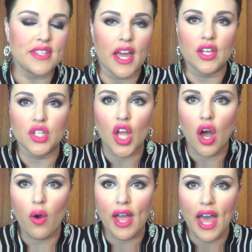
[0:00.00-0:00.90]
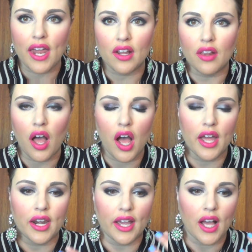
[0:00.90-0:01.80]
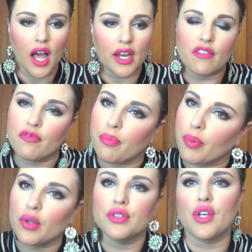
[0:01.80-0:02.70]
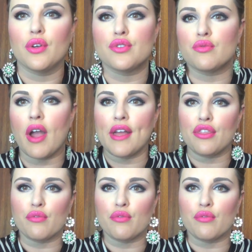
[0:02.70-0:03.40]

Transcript: I know I had a lot and I kind of bulldozed right